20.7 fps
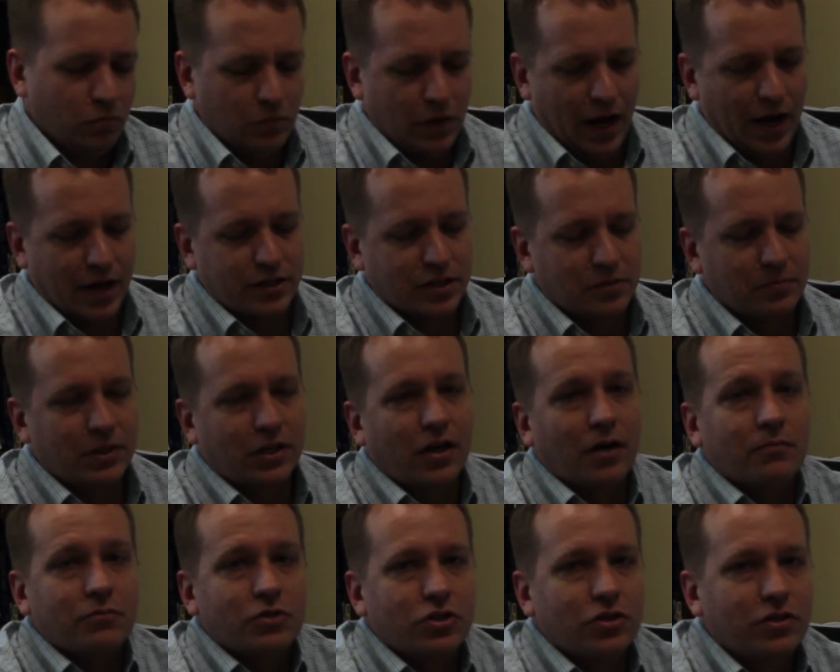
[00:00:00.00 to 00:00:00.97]
As they
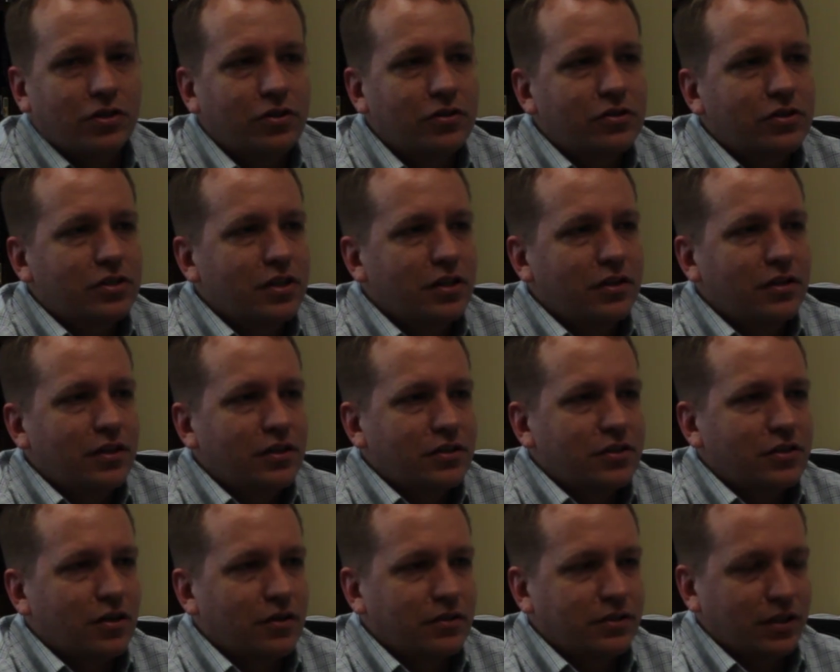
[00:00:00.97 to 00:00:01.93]
become juniors, they
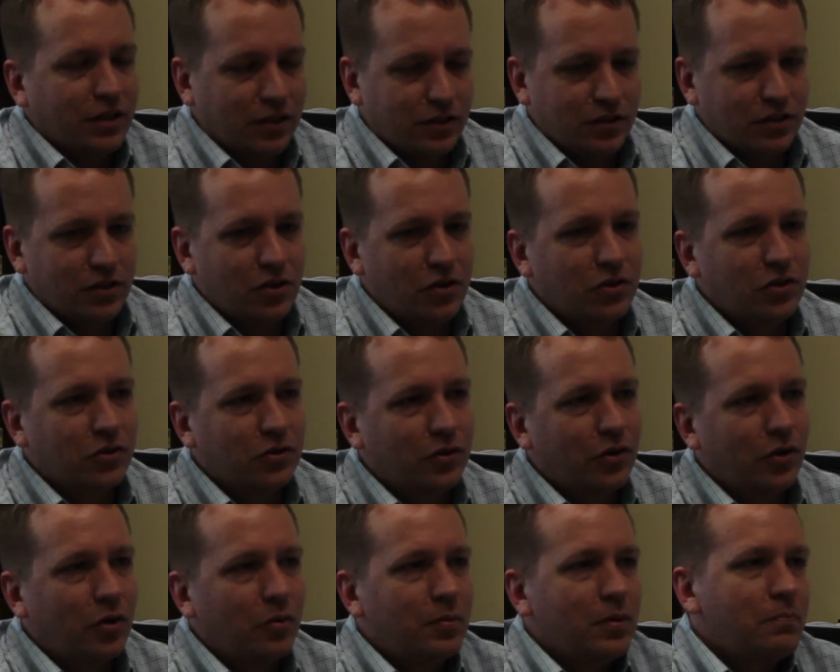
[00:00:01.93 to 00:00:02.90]
start to get to know you a
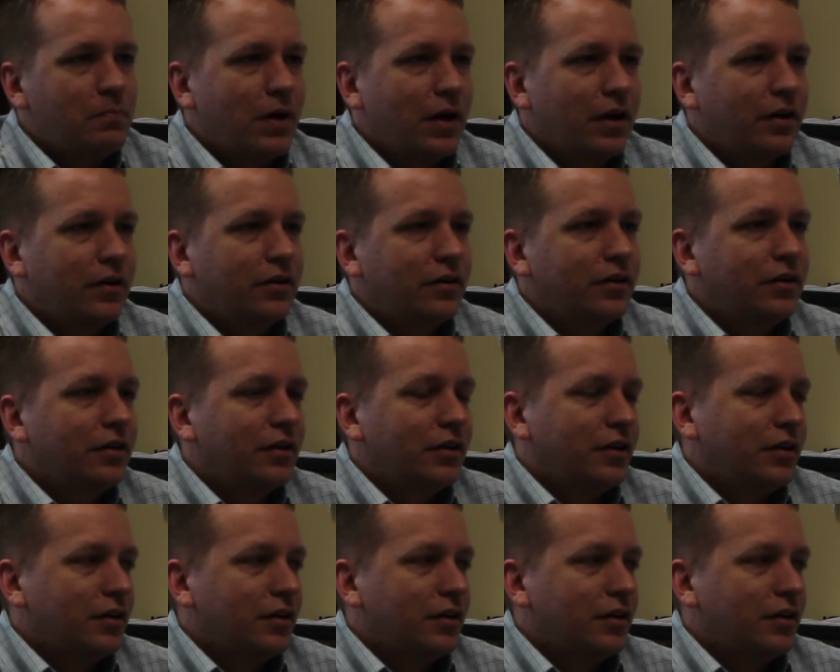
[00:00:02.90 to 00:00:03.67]
little bit better and